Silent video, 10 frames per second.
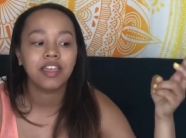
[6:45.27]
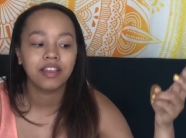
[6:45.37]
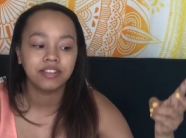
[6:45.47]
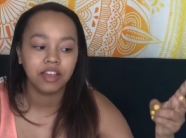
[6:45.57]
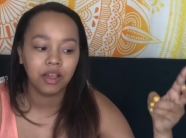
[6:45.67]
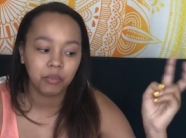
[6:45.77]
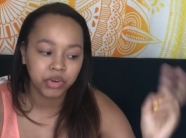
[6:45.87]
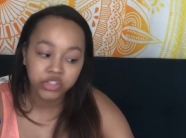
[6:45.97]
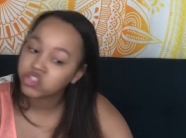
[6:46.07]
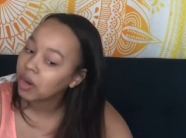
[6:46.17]
and um,
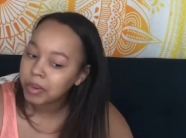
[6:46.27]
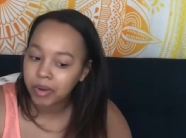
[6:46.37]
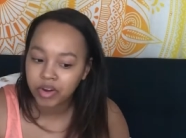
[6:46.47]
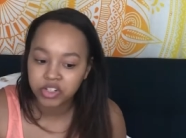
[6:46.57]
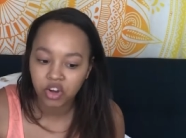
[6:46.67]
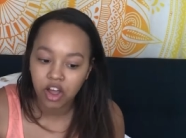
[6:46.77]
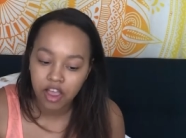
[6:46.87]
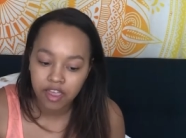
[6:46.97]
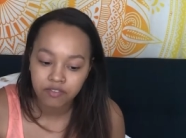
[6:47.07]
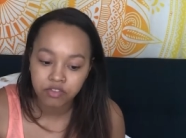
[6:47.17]
Prince Charming by Rachel
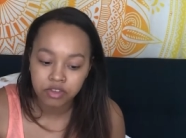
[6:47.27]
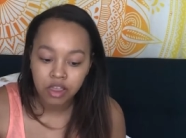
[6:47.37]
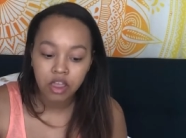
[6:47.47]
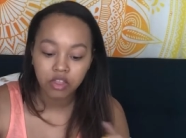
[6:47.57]
Hawkins.